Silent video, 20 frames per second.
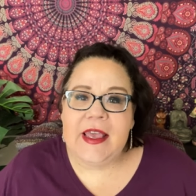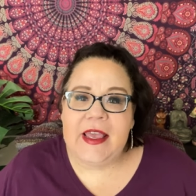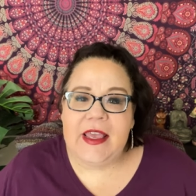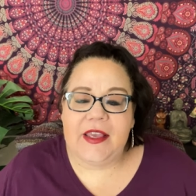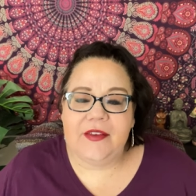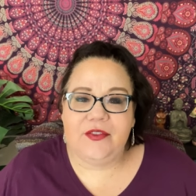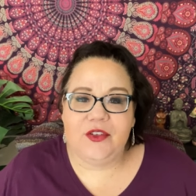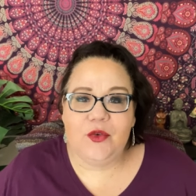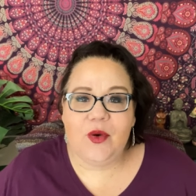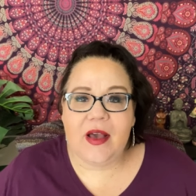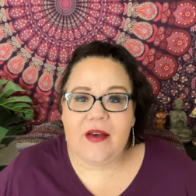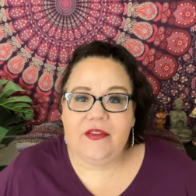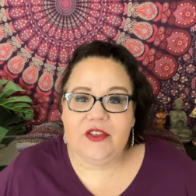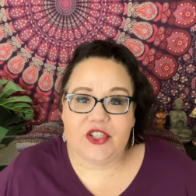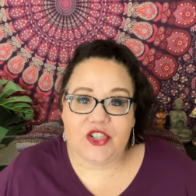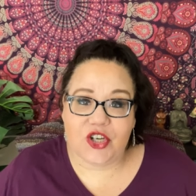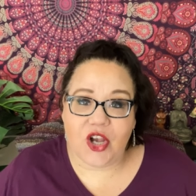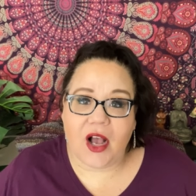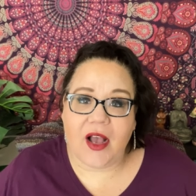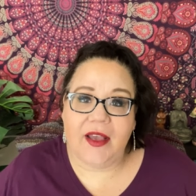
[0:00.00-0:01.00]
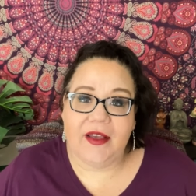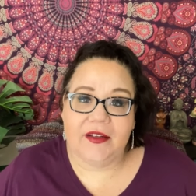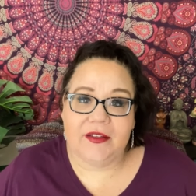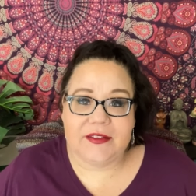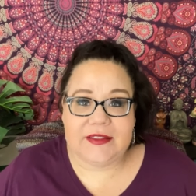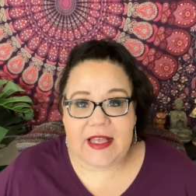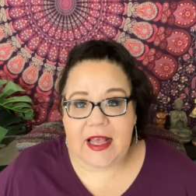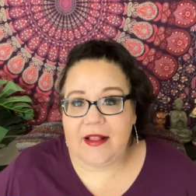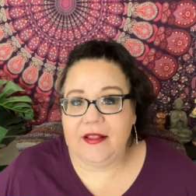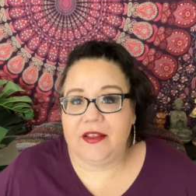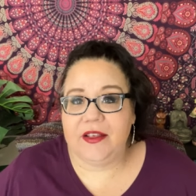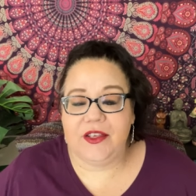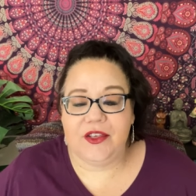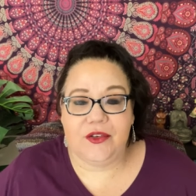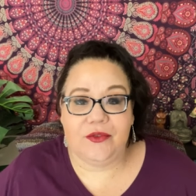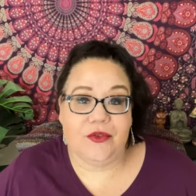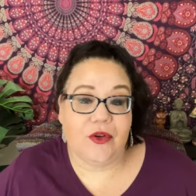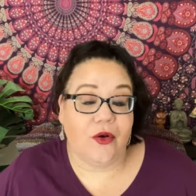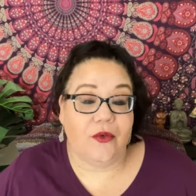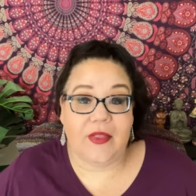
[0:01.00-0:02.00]
if you have a child telling
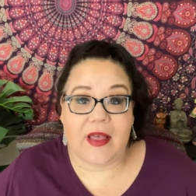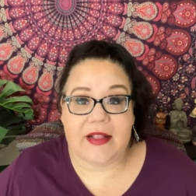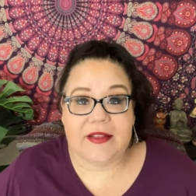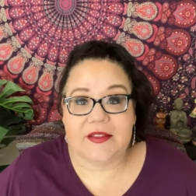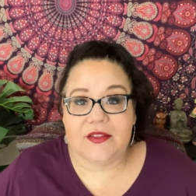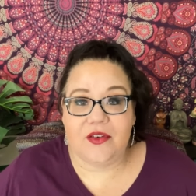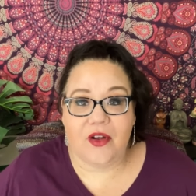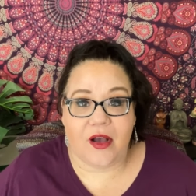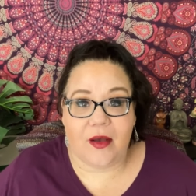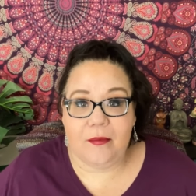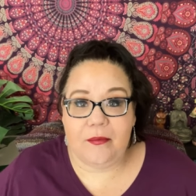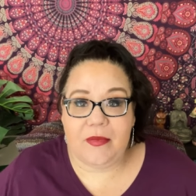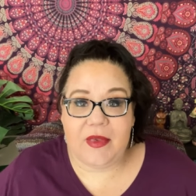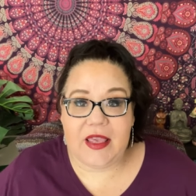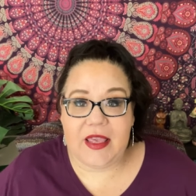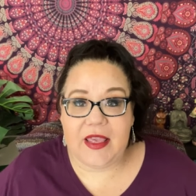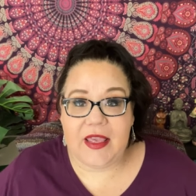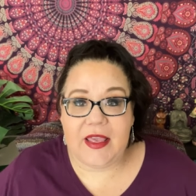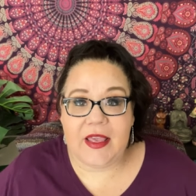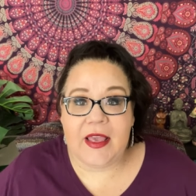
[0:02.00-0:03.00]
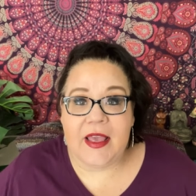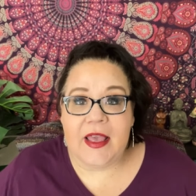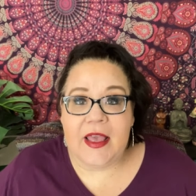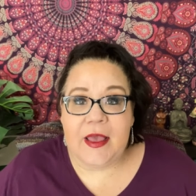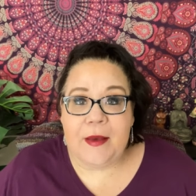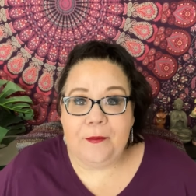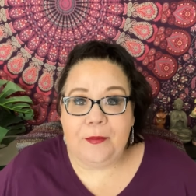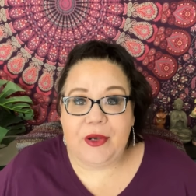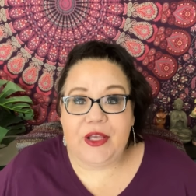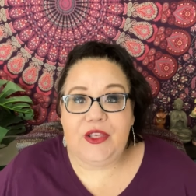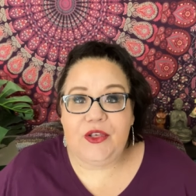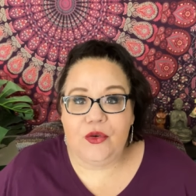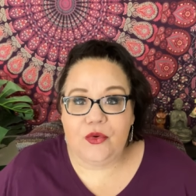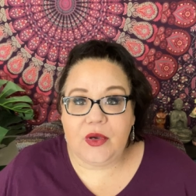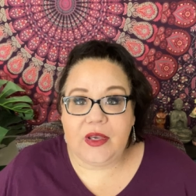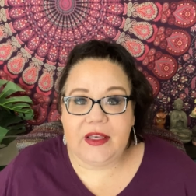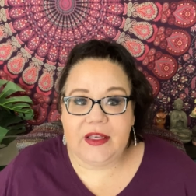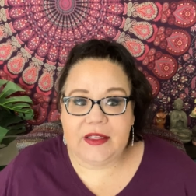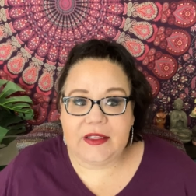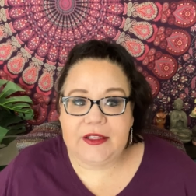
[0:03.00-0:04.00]
you, no, that's not me, but you
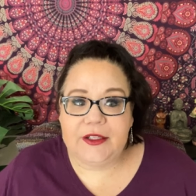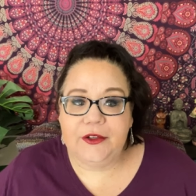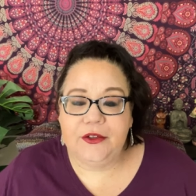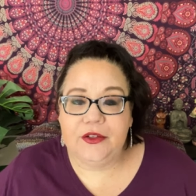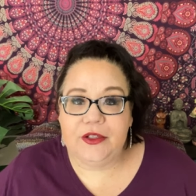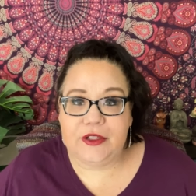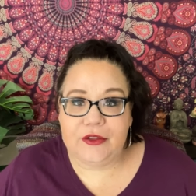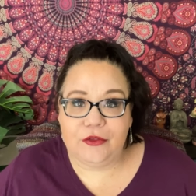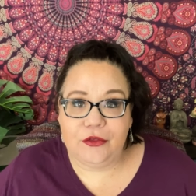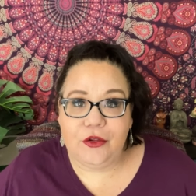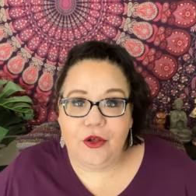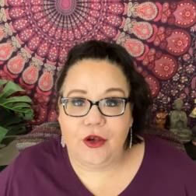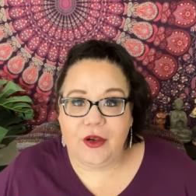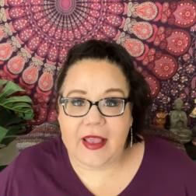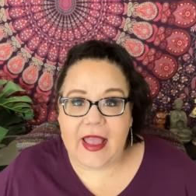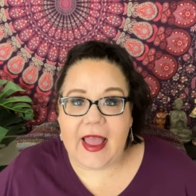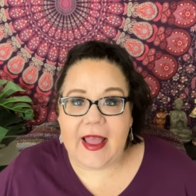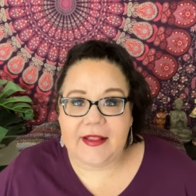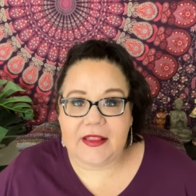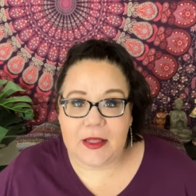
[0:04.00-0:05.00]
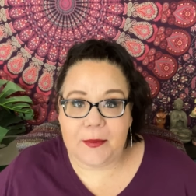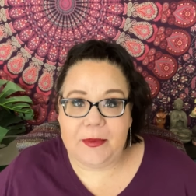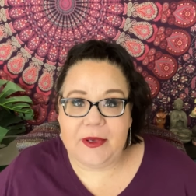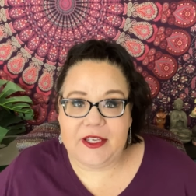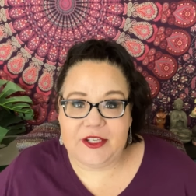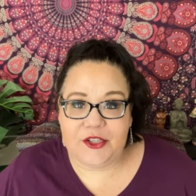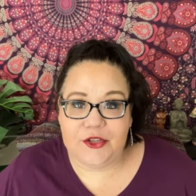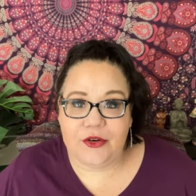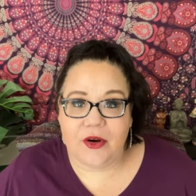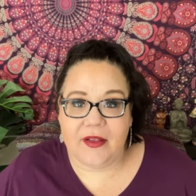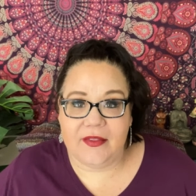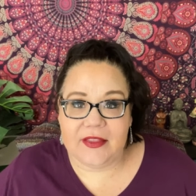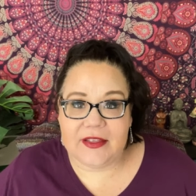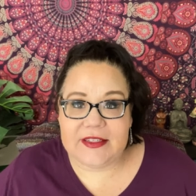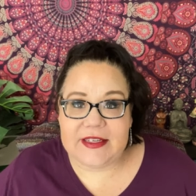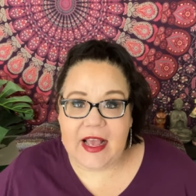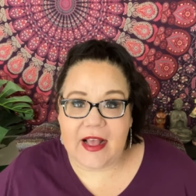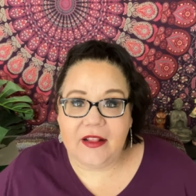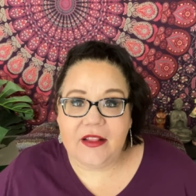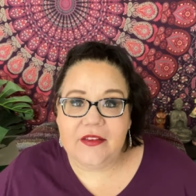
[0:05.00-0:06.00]
can clearly look at the picture on the
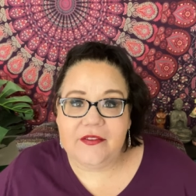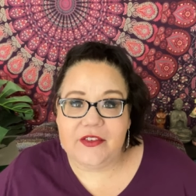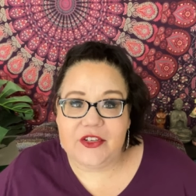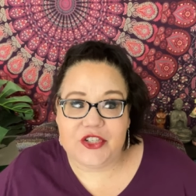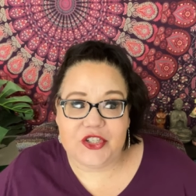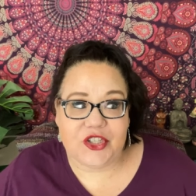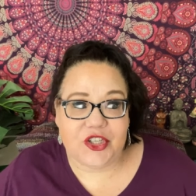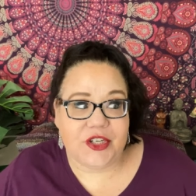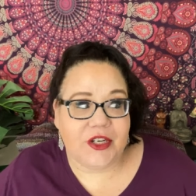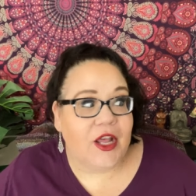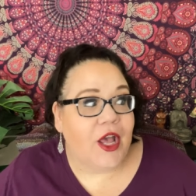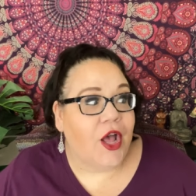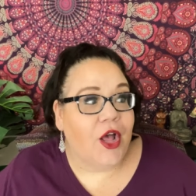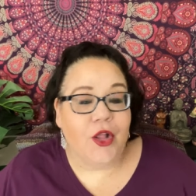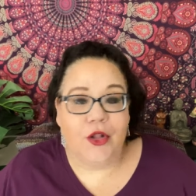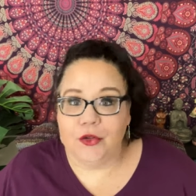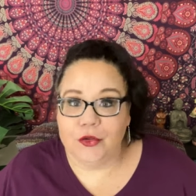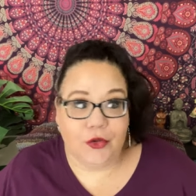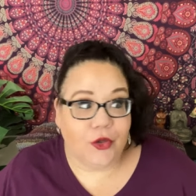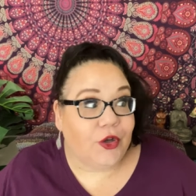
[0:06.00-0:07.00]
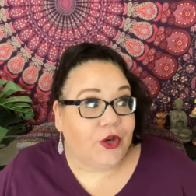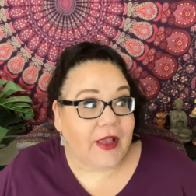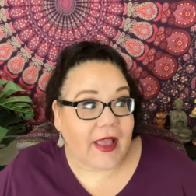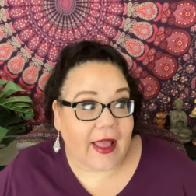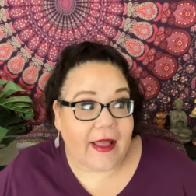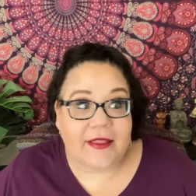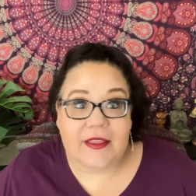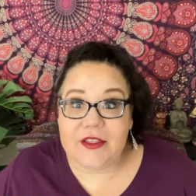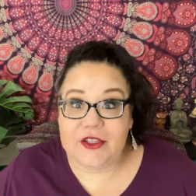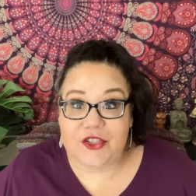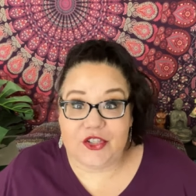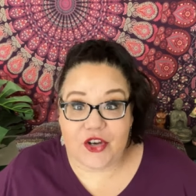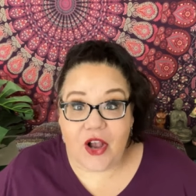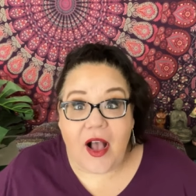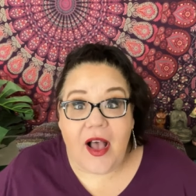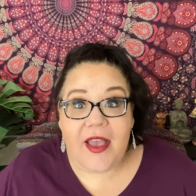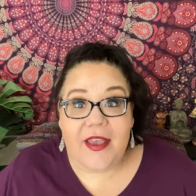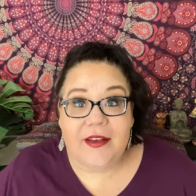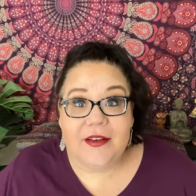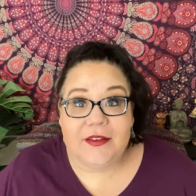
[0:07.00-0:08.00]
television, look at the
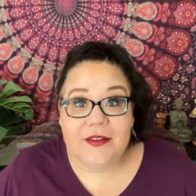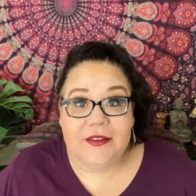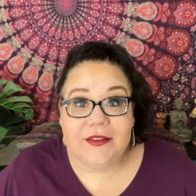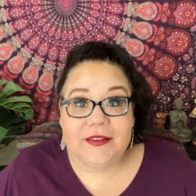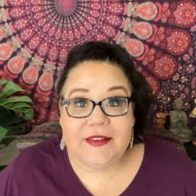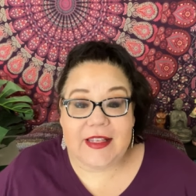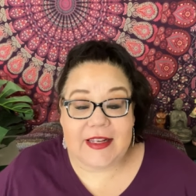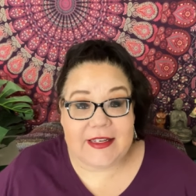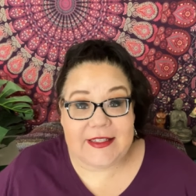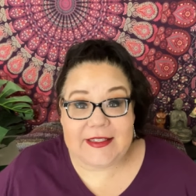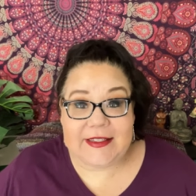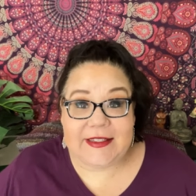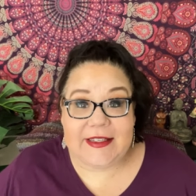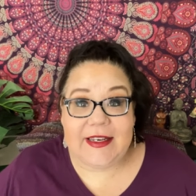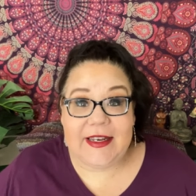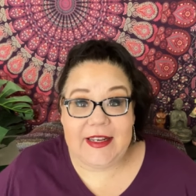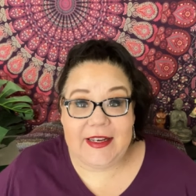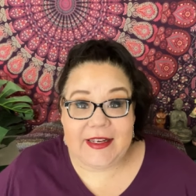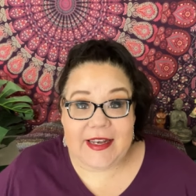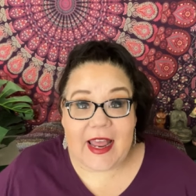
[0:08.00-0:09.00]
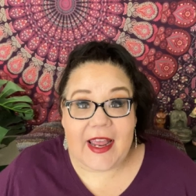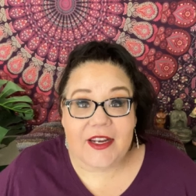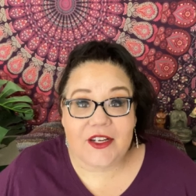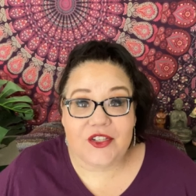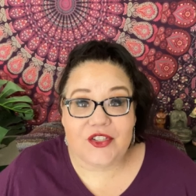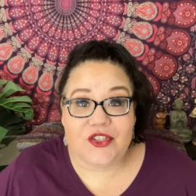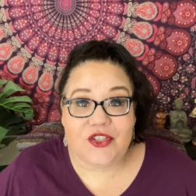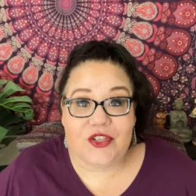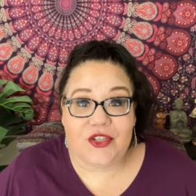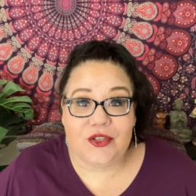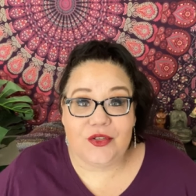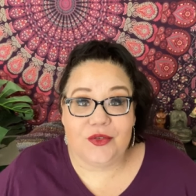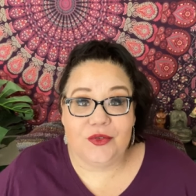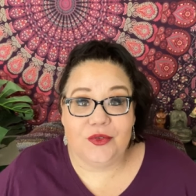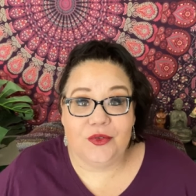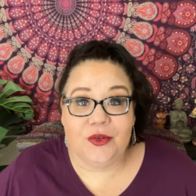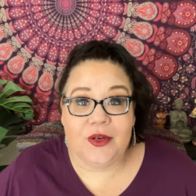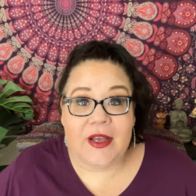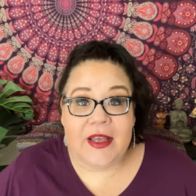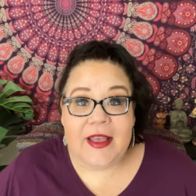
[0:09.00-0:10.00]
child that is sitting next to
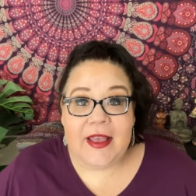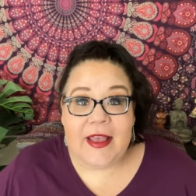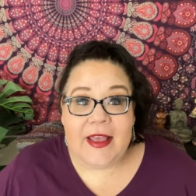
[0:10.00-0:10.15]
you.